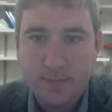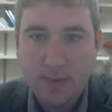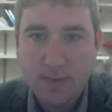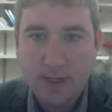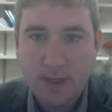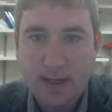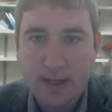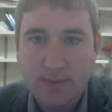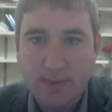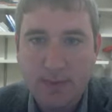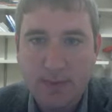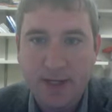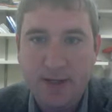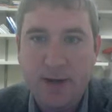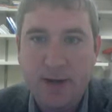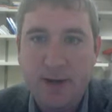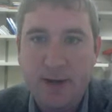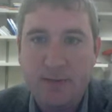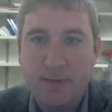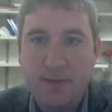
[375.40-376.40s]
We'd
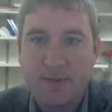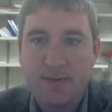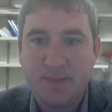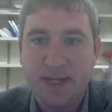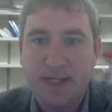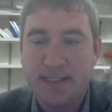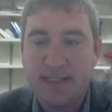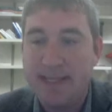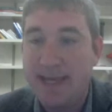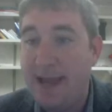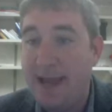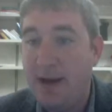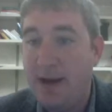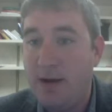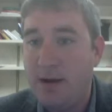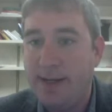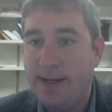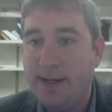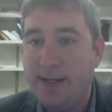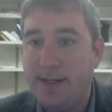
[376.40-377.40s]
integrate with respect to the
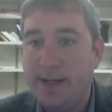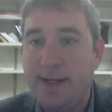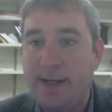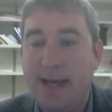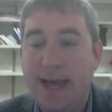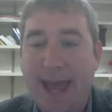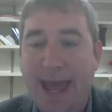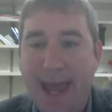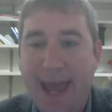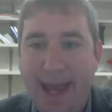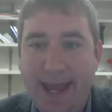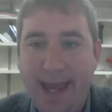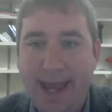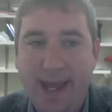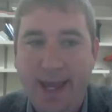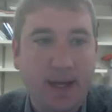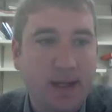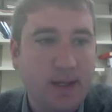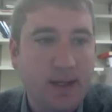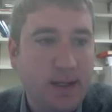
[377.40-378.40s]
area A.
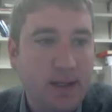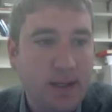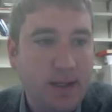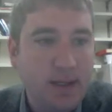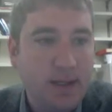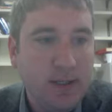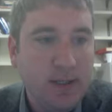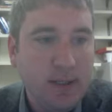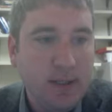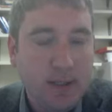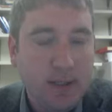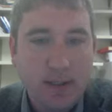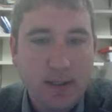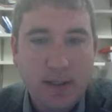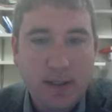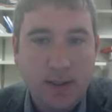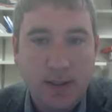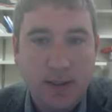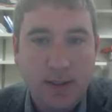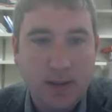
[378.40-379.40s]

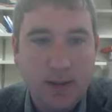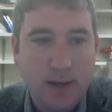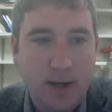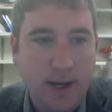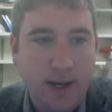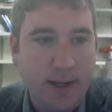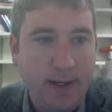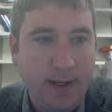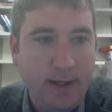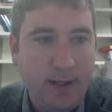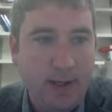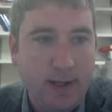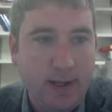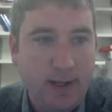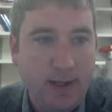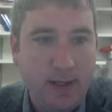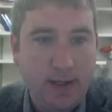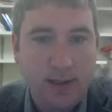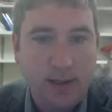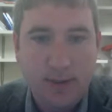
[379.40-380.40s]
All right,
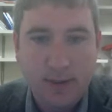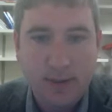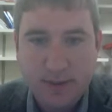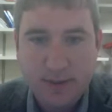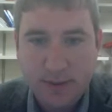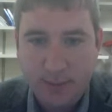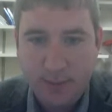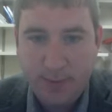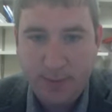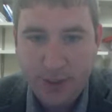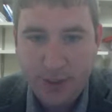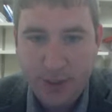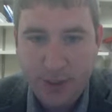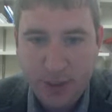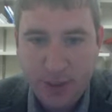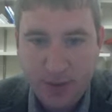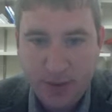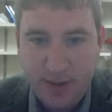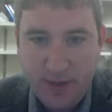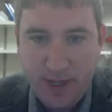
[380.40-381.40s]
so the
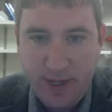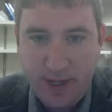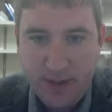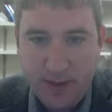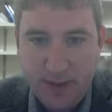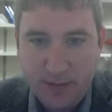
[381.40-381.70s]
picture there